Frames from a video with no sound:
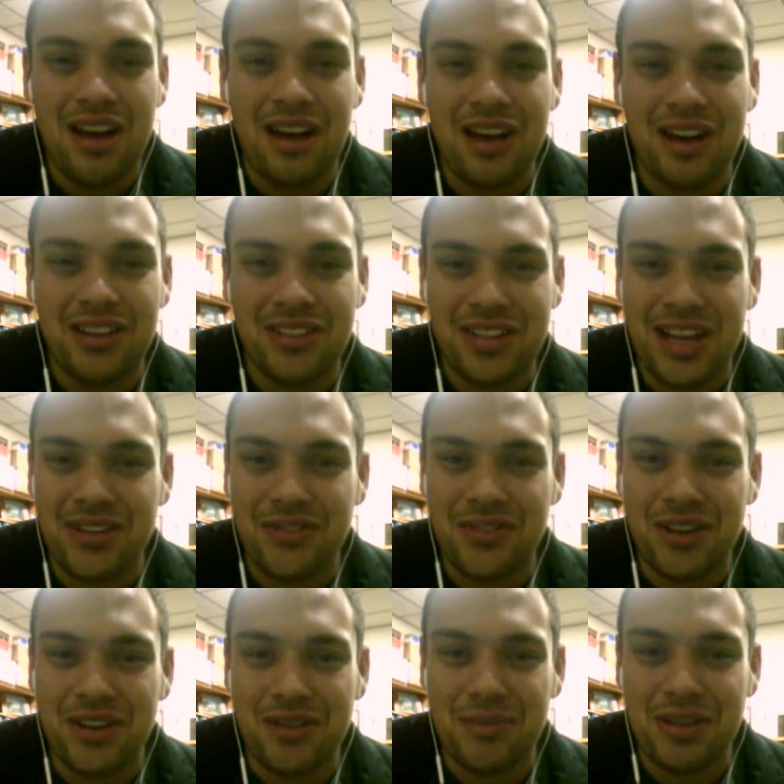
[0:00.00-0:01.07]
So that's
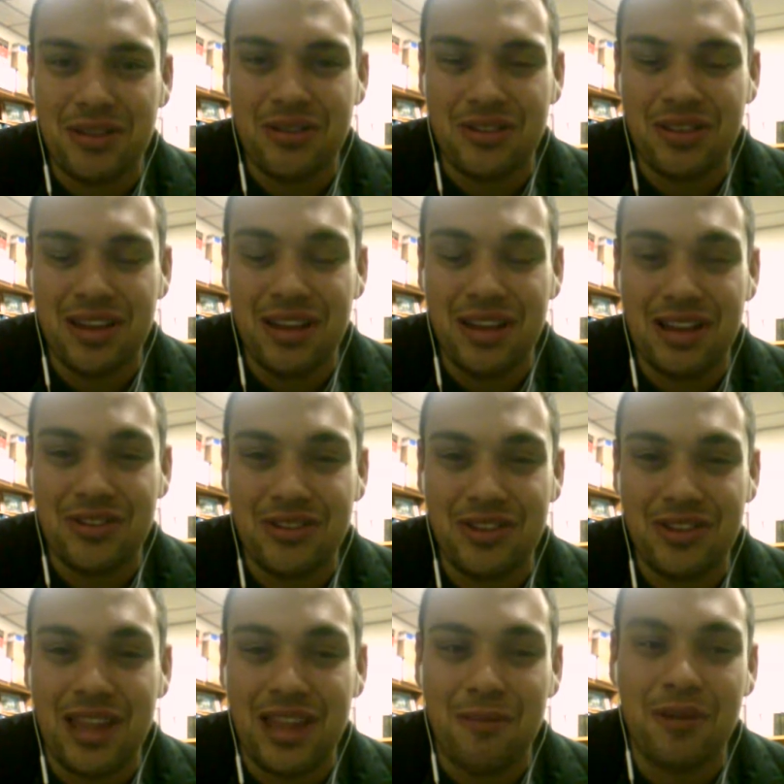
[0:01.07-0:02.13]
really going to be
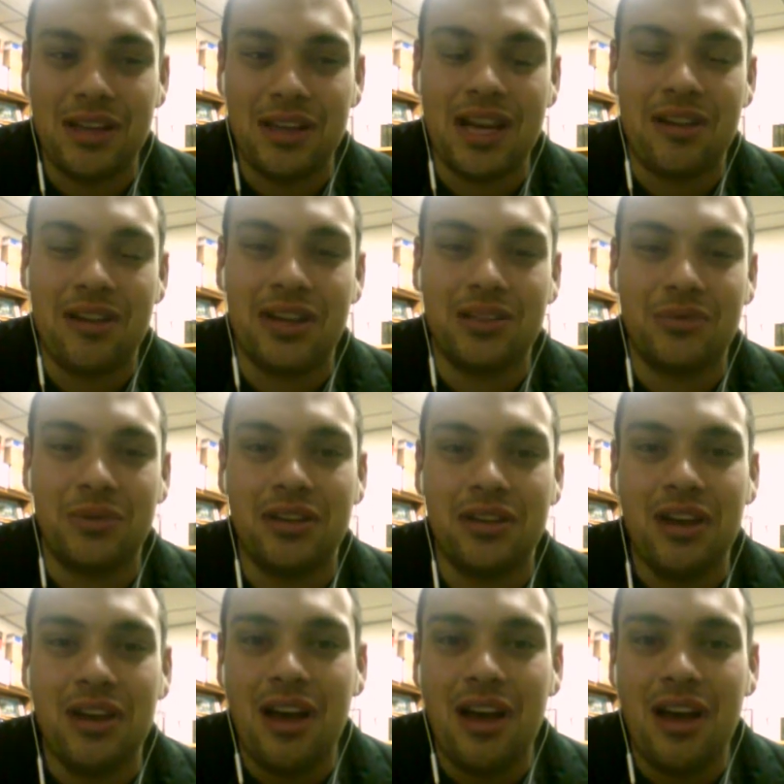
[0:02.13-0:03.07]
interesting how that plays out next week.